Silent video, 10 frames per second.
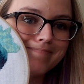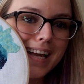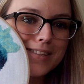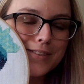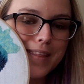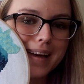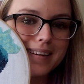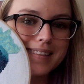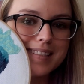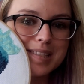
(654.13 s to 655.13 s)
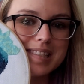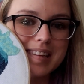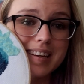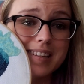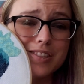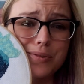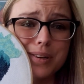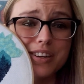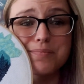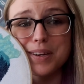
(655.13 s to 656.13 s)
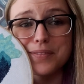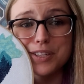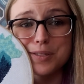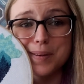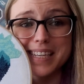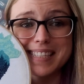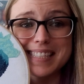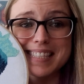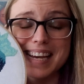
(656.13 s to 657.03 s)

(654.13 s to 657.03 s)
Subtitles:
So that is the story of my first piece.